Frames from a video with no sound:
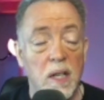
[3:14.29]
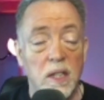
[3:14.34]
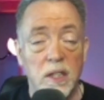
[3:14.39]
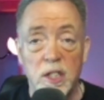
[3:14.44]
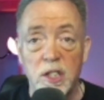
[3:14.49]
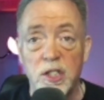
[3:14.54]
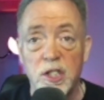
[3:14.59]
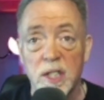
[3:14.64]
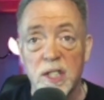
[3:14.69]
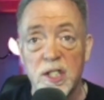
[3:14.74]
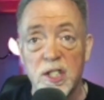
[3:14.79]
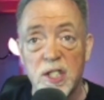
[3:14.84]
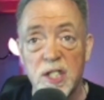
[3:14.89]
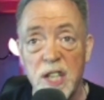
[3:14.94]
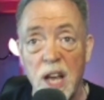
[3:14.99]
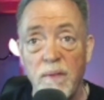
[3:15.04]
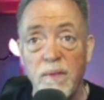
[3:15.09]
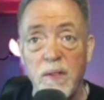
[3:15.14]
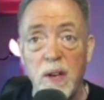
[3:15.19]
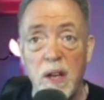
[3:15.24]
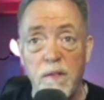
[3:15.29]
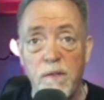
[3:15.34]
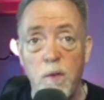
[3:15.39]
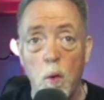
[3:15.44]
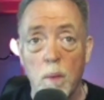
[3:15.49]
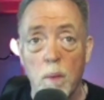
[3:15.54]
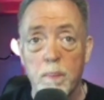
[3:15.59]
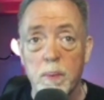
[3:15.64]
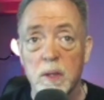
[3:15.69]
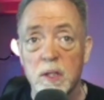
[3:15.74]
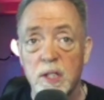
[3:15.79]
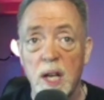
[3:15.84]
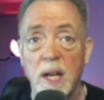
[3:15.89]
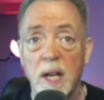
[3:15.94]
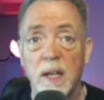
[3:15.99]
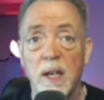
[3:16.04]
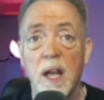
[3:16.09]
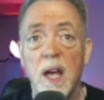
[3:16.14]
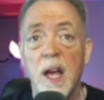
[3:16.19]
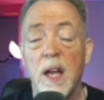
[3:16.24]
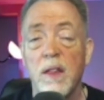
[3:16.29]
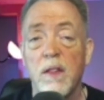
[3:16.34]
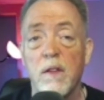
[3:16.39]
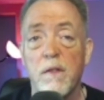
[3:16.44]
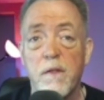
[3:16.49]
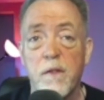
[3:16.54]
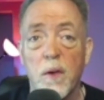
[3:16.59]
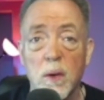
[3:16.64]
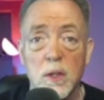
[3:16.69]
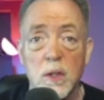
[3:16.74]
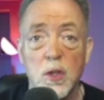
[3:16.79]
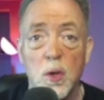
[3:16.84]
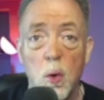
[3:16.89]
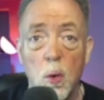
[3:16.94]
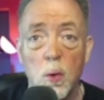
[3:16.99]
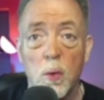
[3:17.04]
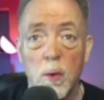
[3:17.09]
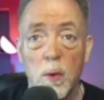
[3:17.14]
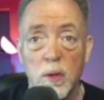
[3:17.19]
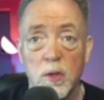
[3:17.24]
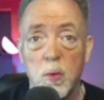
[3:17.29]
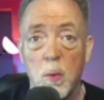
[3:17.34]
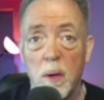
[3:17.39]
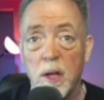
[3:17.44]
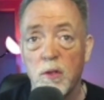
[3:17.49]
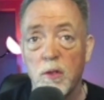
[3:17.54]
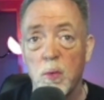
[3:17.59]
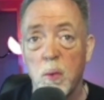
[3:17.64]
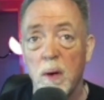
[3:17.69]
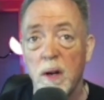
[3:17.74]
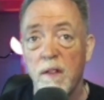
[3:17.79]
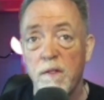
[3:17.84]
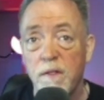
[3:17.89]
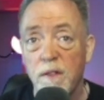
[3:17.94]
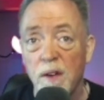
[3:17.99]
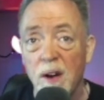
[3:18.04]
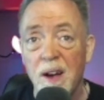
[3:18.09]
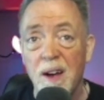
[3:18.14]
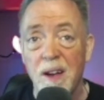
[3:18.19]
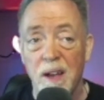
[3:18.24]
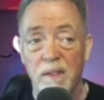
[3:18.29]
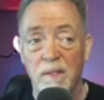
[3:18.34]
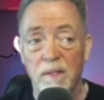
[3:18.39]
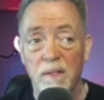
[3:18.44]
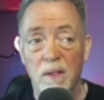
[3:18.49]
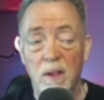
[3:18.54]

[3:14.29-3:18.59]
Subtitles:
to just 74% in the first quarter of 2025.